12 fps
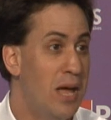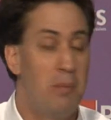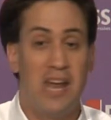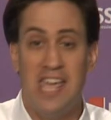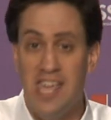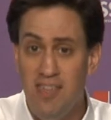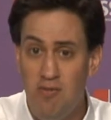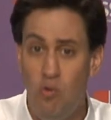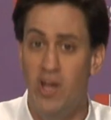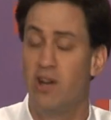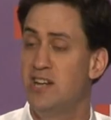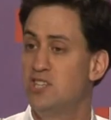But if
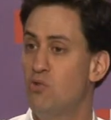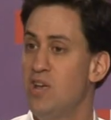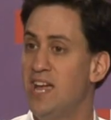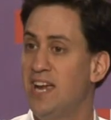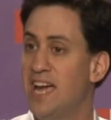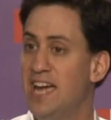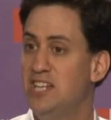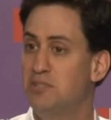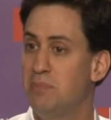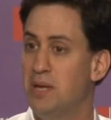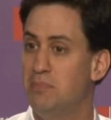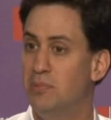we're going to
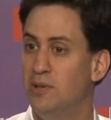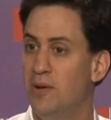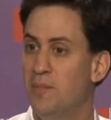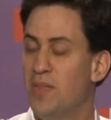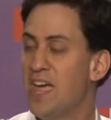re-engage people,